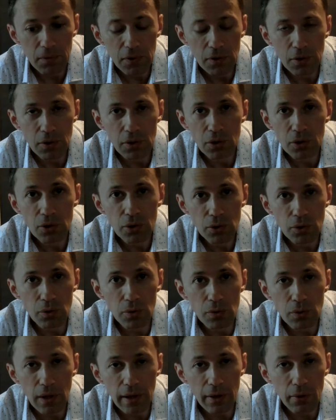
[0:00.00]
glue,
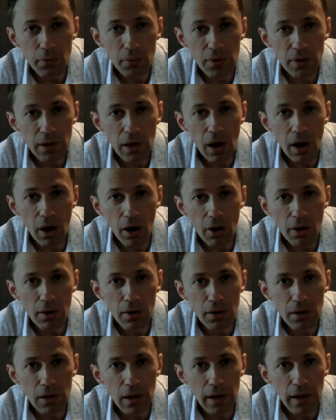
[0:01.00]
like really
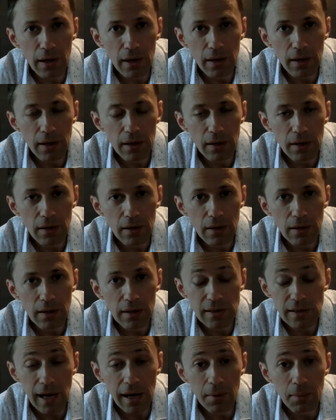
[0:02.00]
hard, like
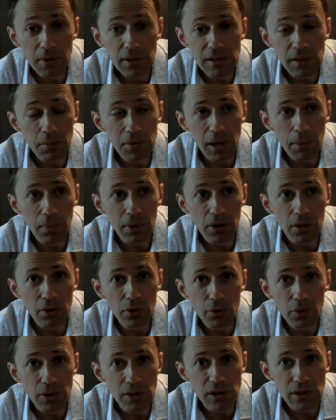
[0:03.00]
it's got to be some type of
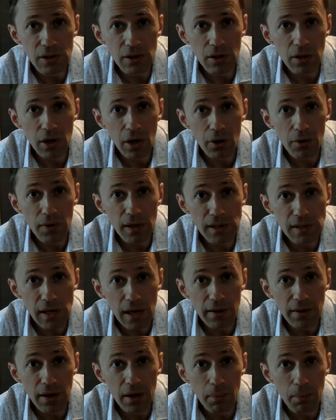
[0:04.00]
glue or silicone that's
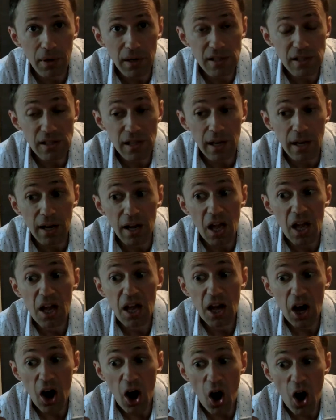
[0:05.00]
on there, but it's like
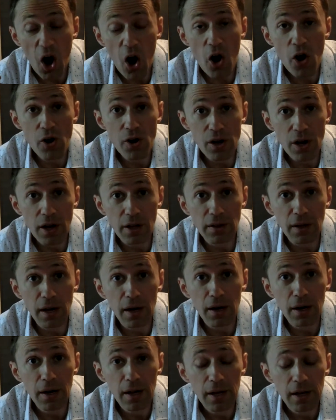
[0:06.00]
hard on
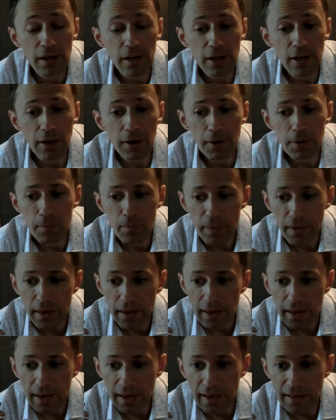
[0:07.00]
there, you know.
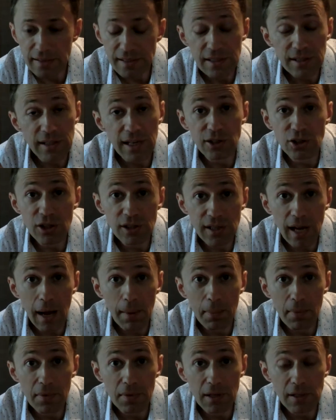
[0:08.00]
And since I just
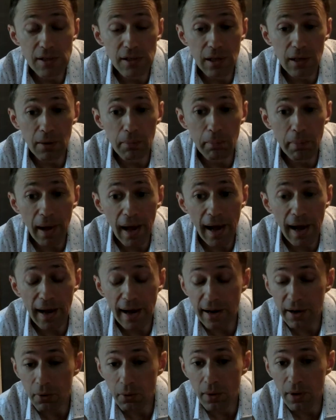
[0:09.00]
got this thing back,
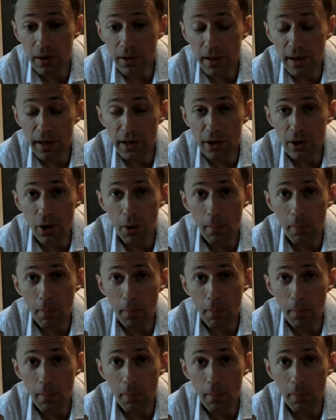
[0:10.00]
I didn't want to like, you know,